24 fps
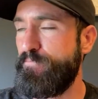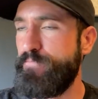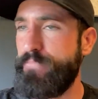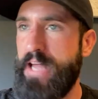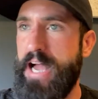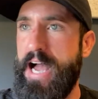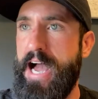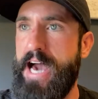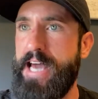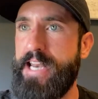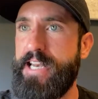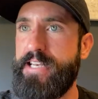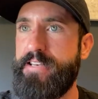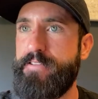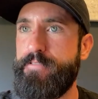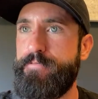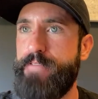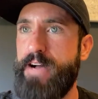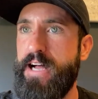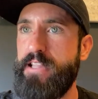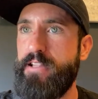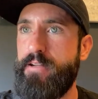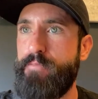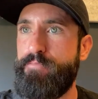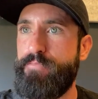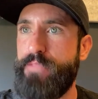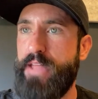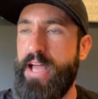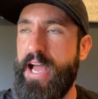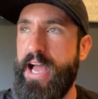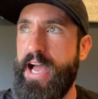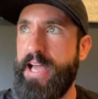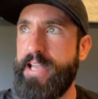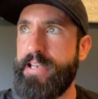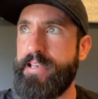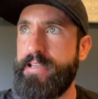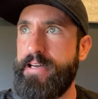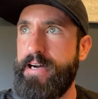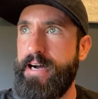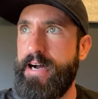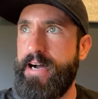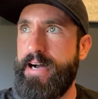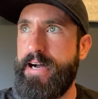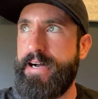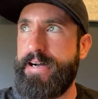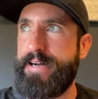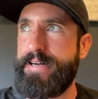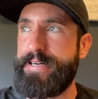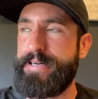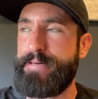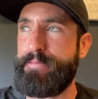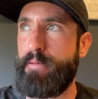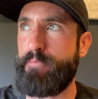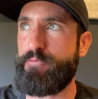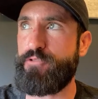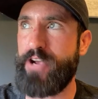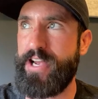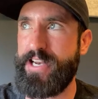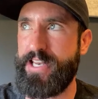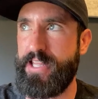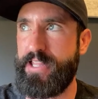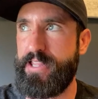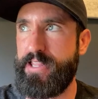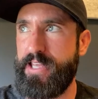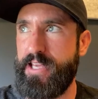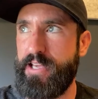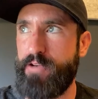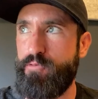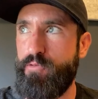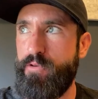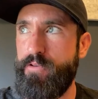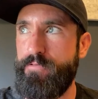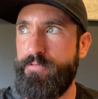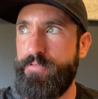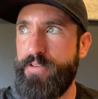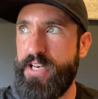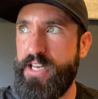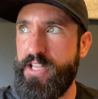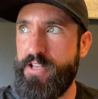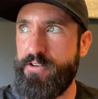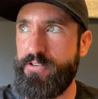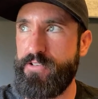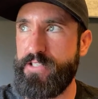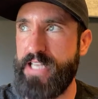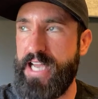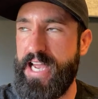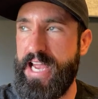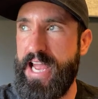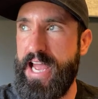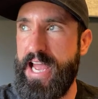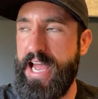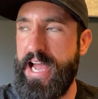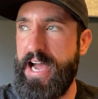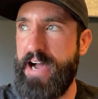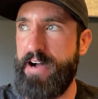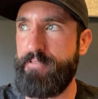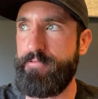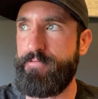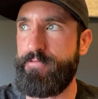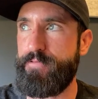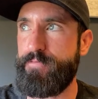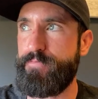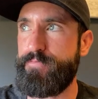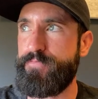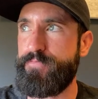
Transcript: How to develop that? I'm trying to think what videos I have.